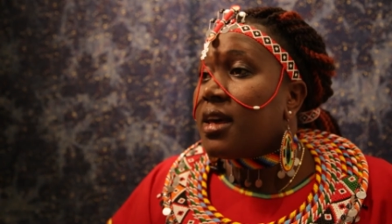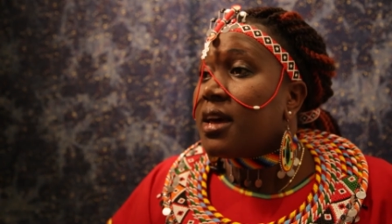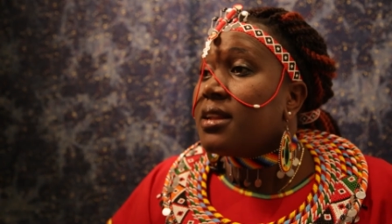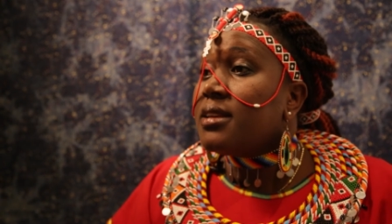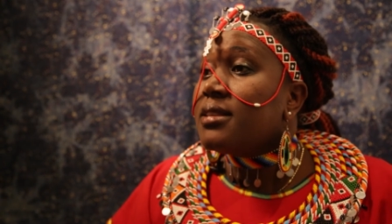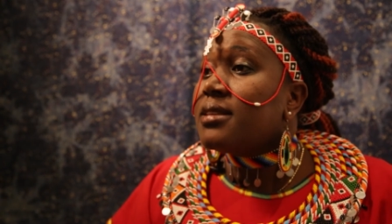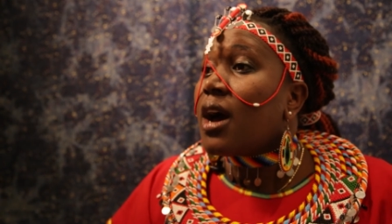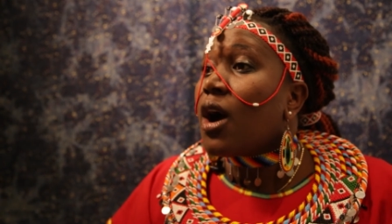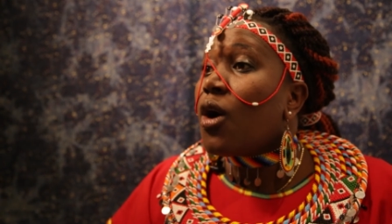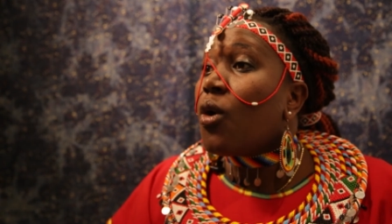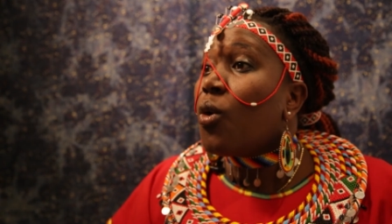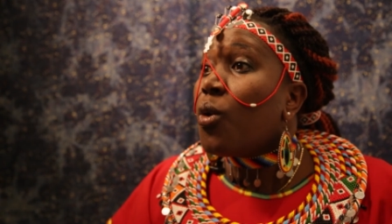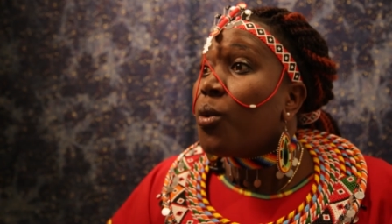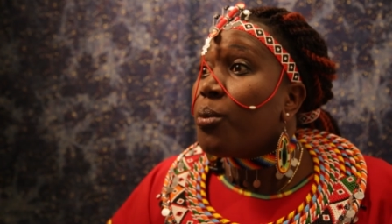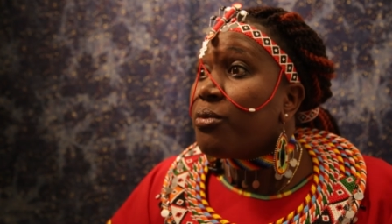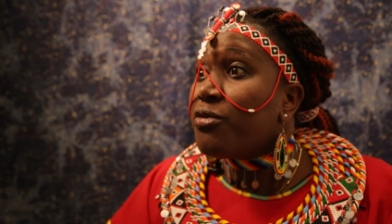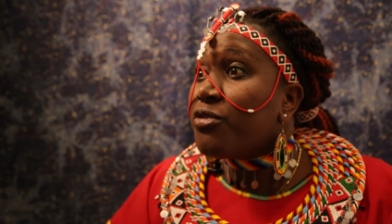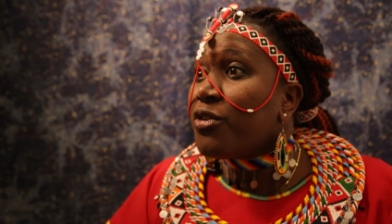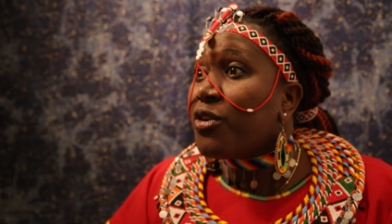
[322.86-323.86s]
There is a
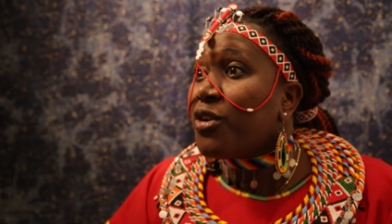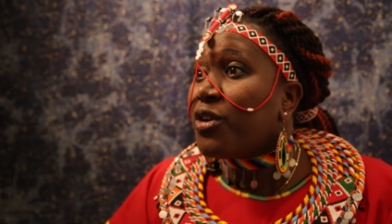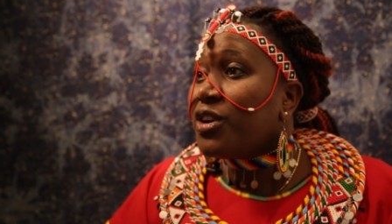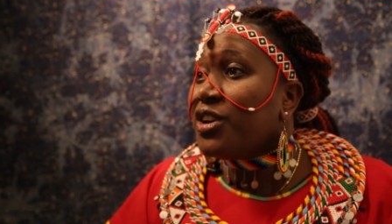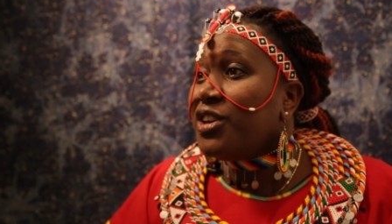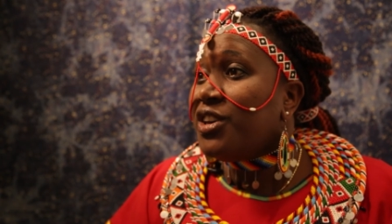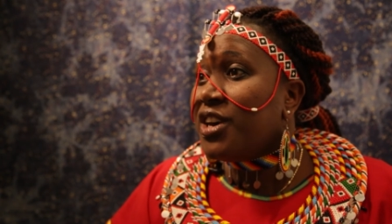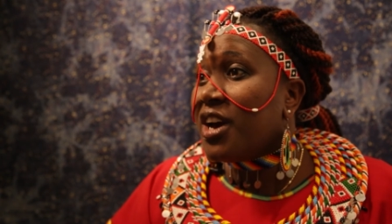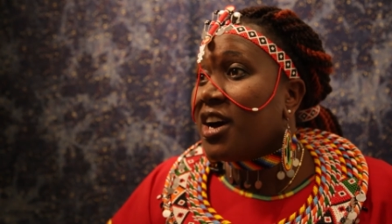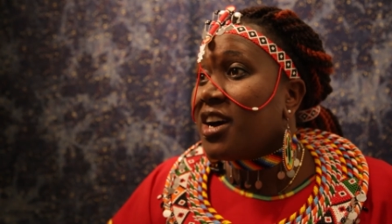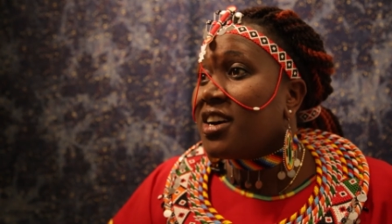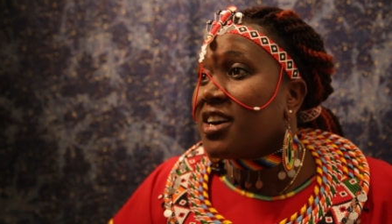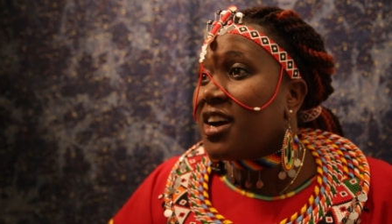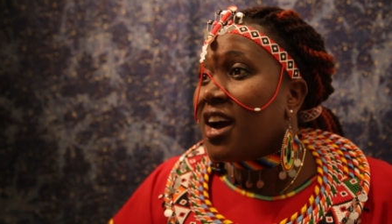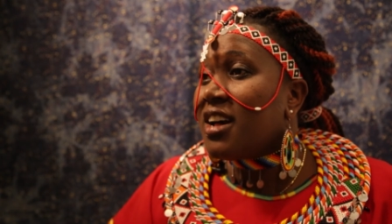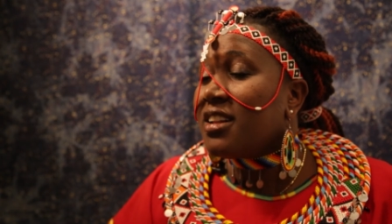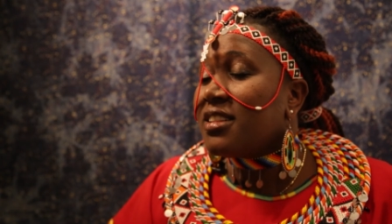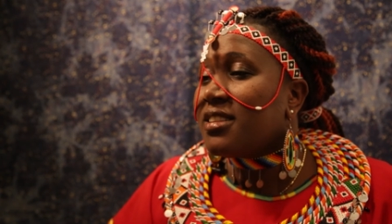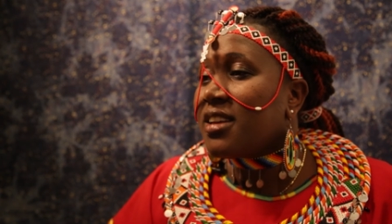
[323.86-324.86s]
hope for young
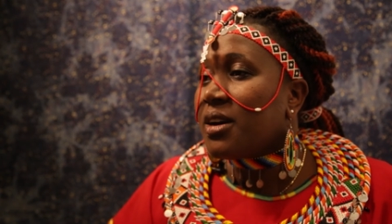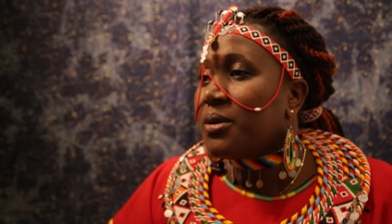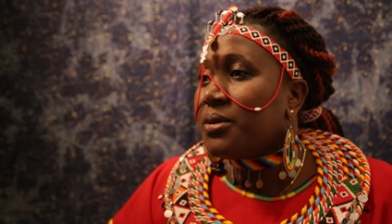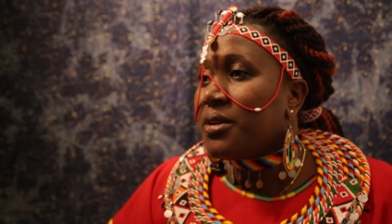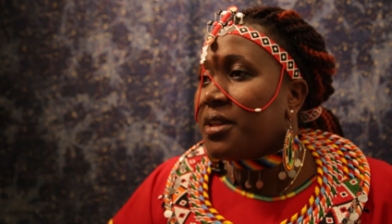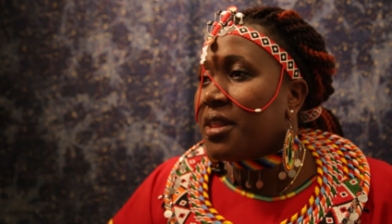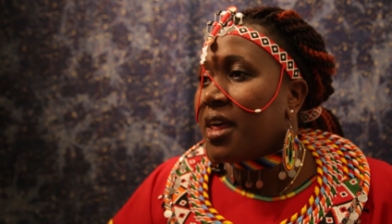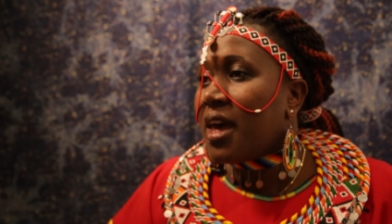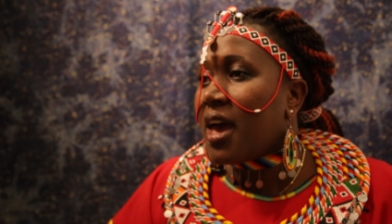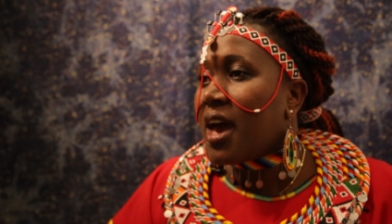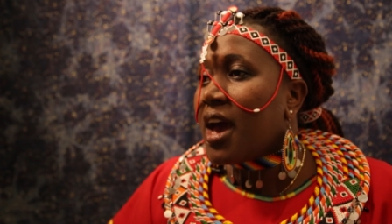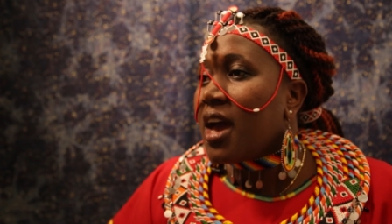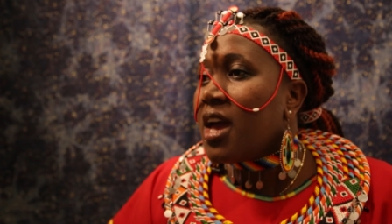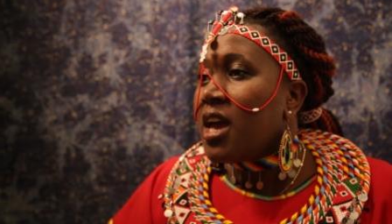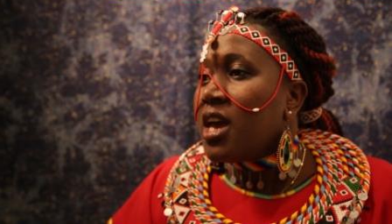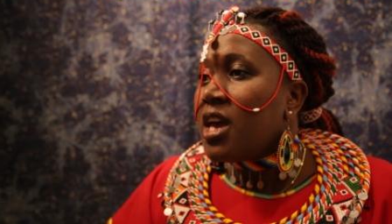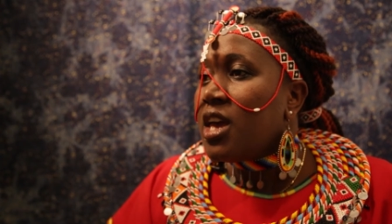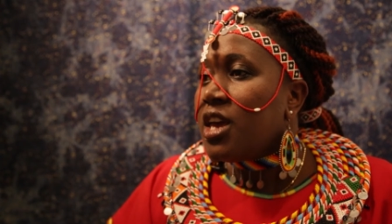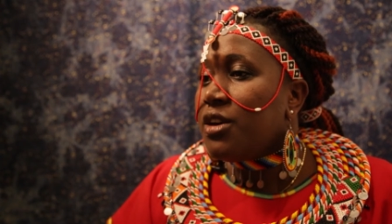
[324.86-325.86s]
girls out there
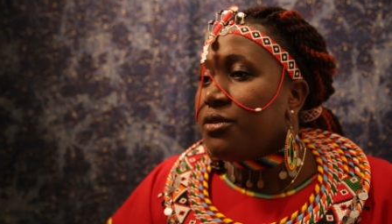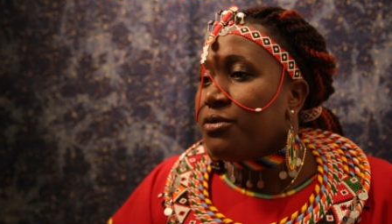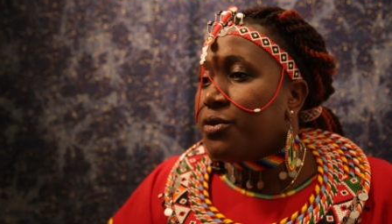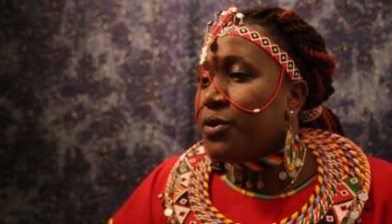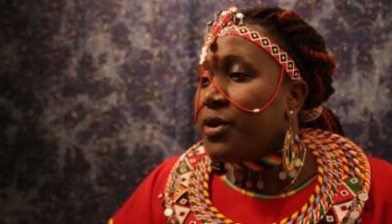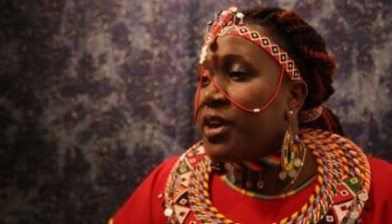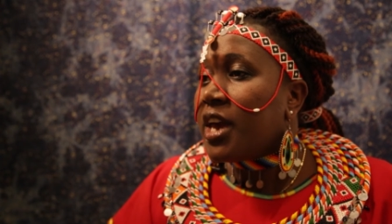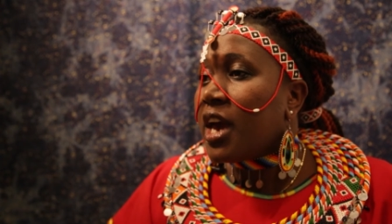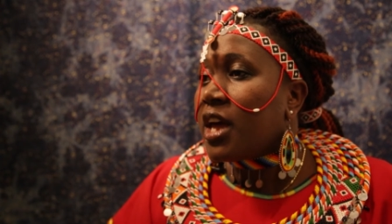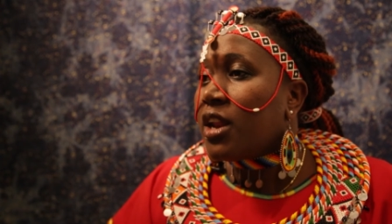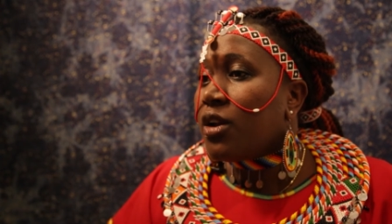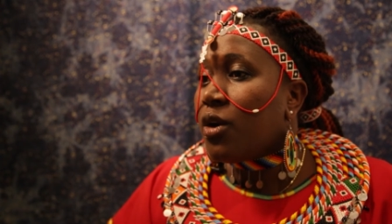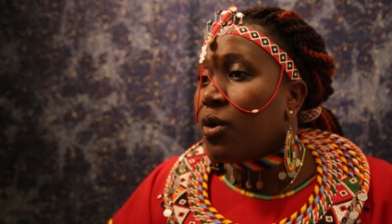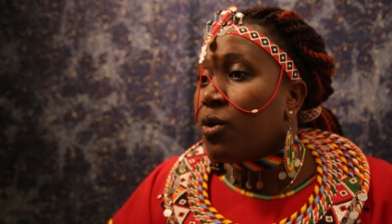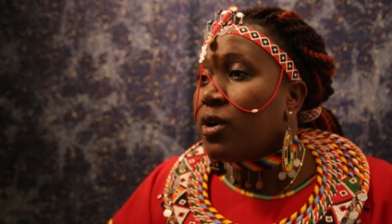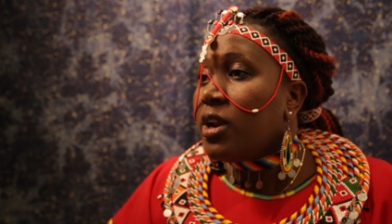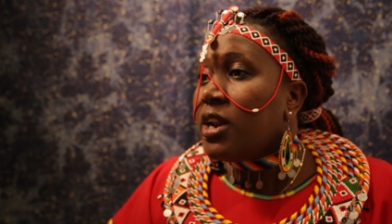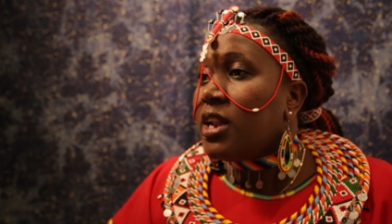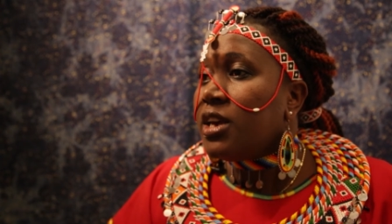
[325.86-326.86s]
if we can
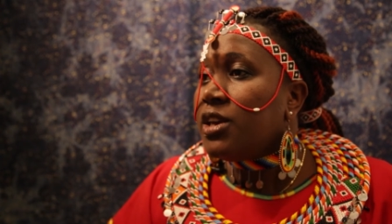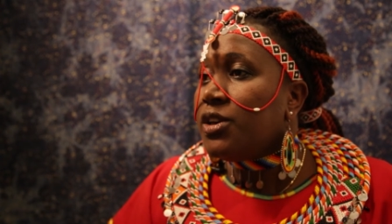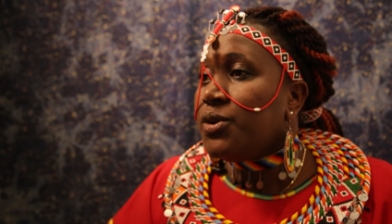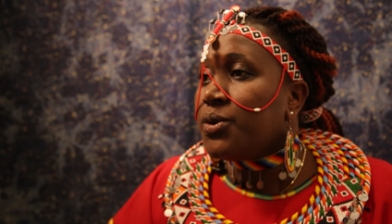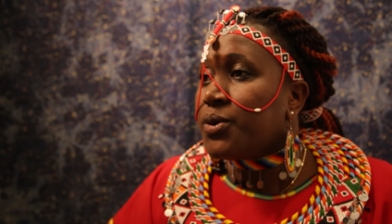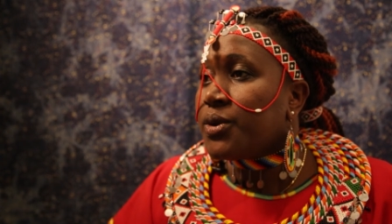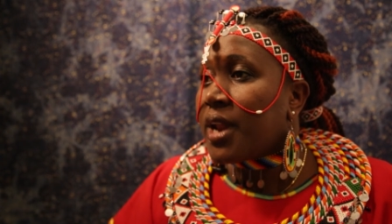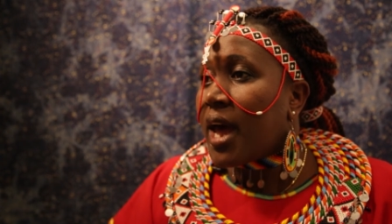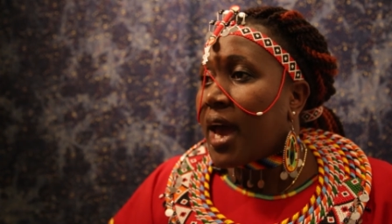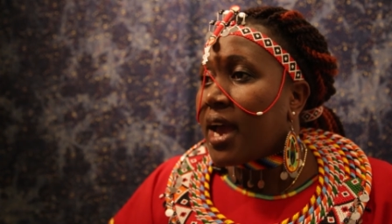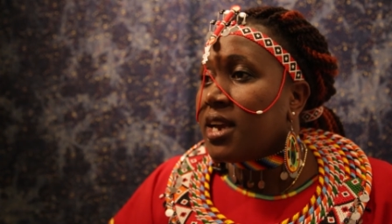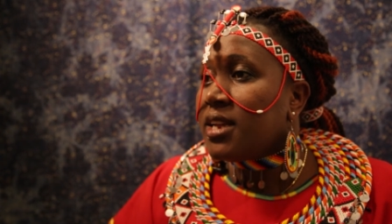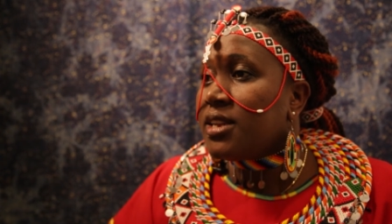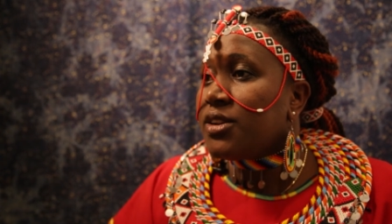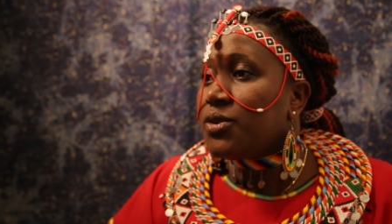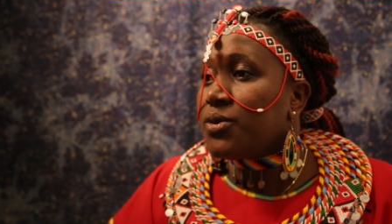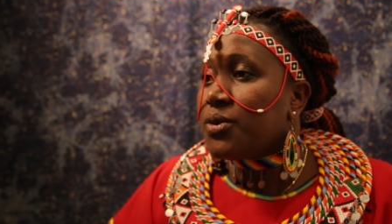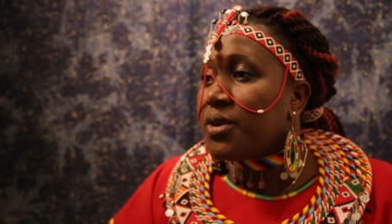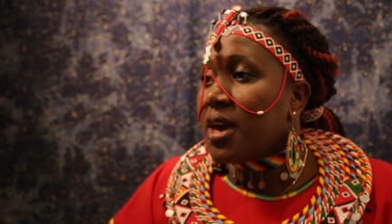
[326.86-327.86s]
only
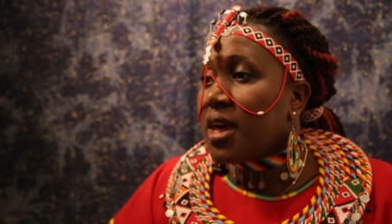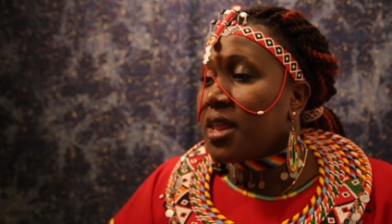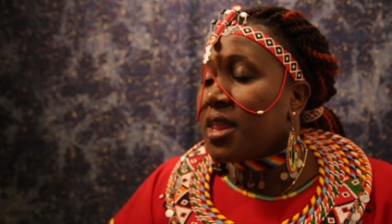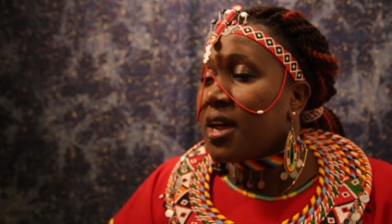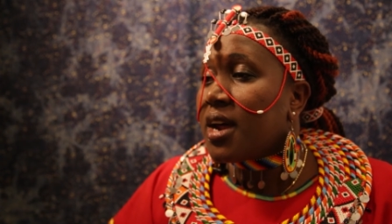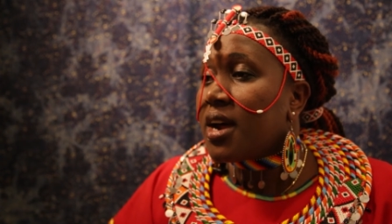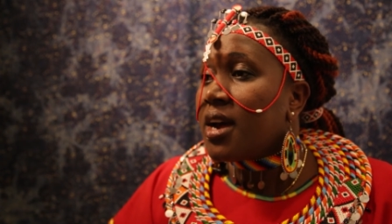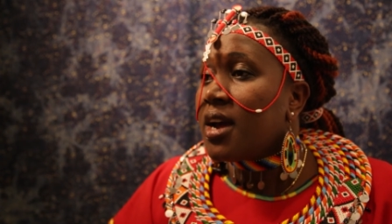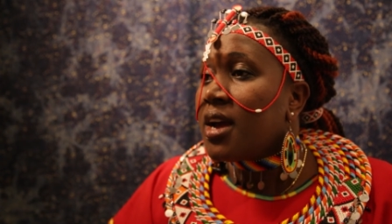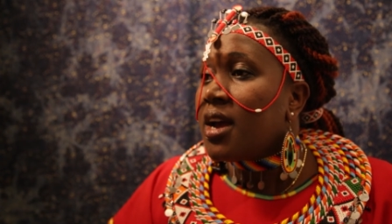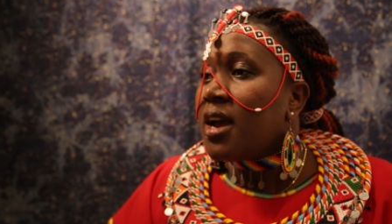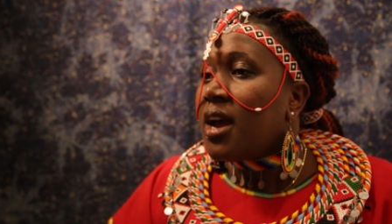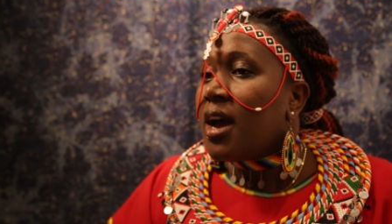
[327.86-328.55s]
unite together